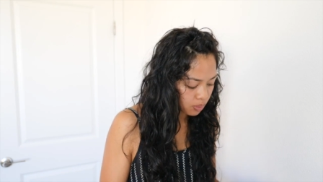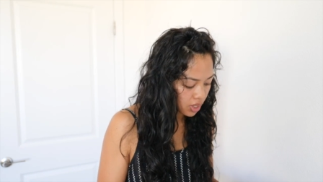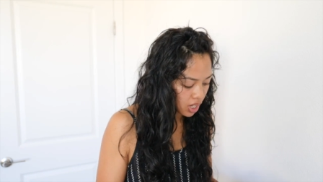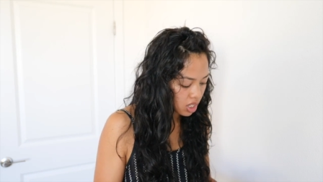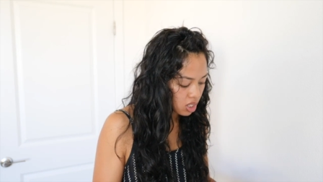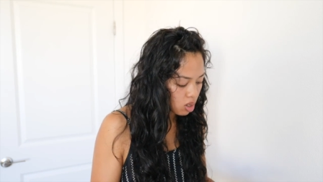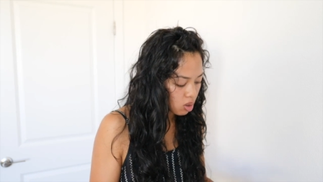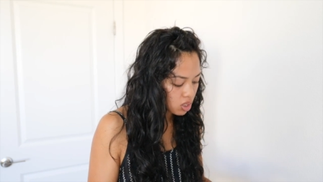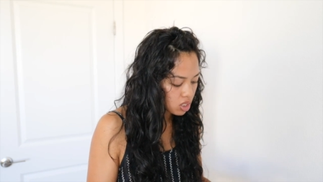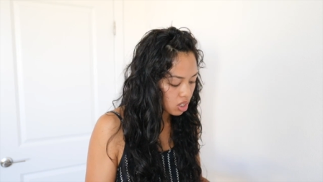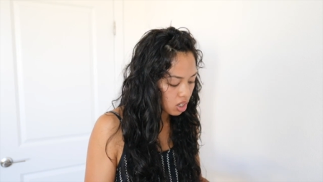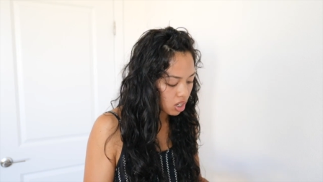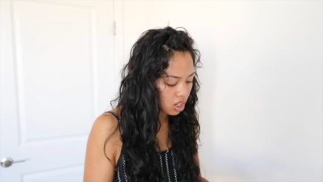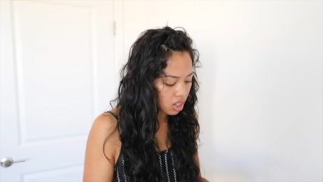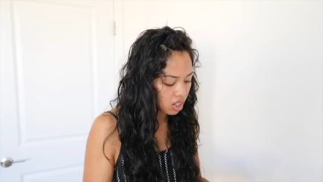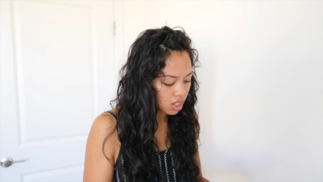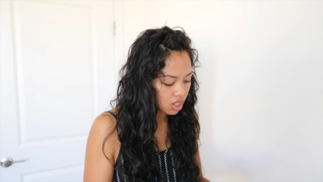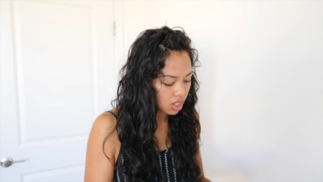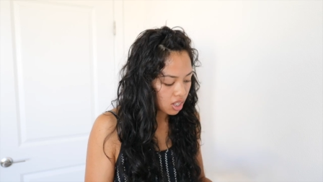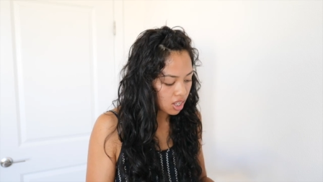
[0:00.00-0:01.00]
I know it's
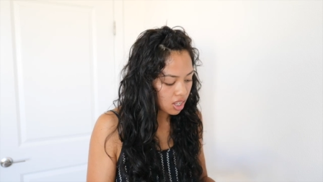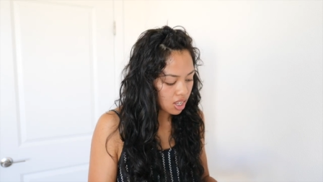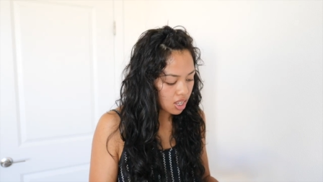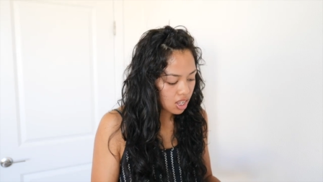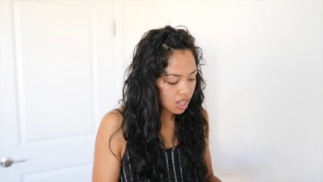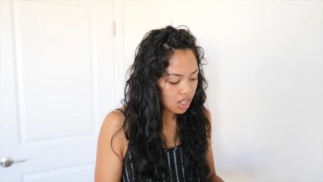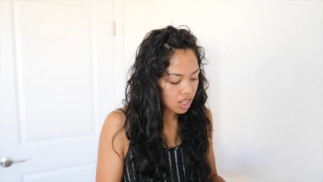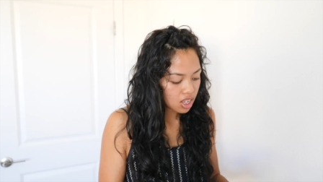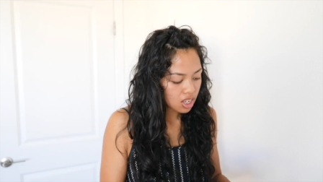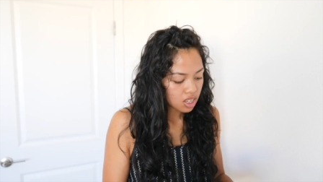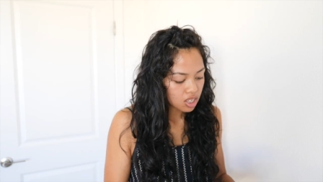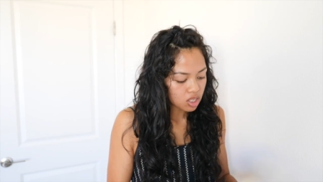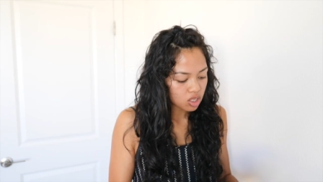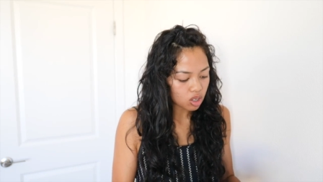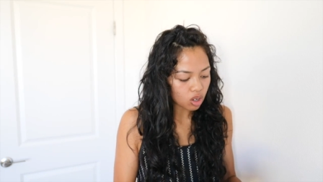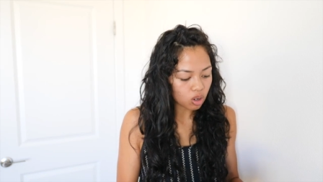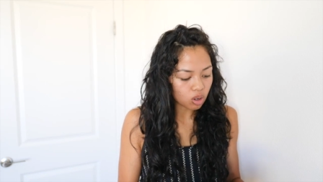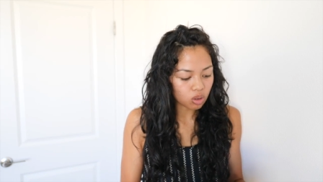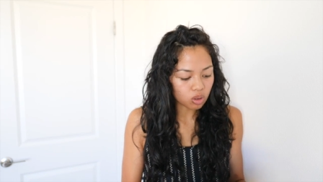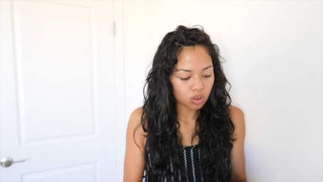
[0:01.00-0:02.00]
hard.
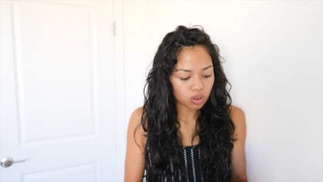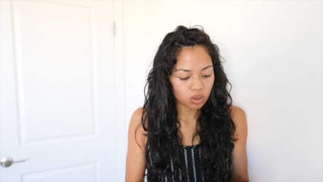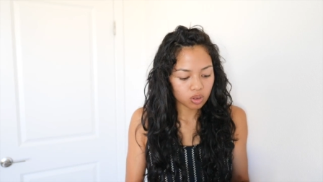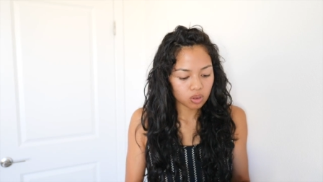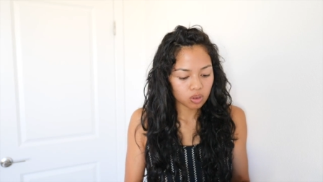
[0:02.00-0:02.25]
So